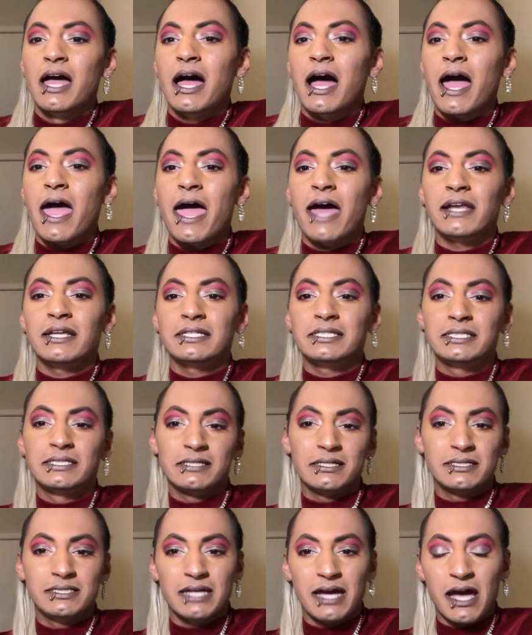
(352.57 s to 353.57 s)
I had to
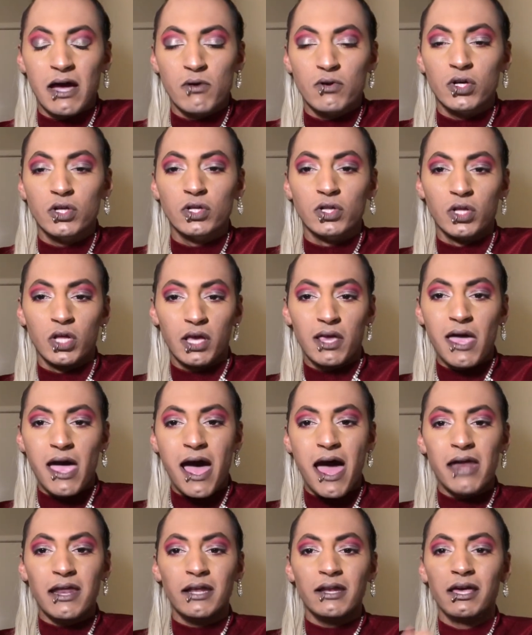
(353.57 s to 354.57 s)
sit down, look
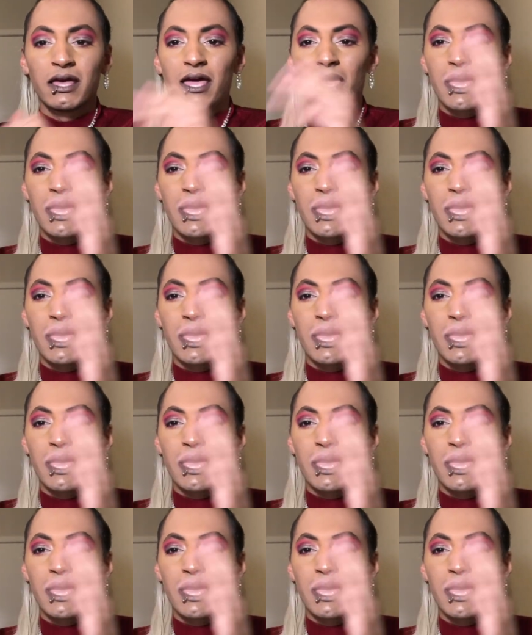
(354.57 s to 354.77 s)
at it,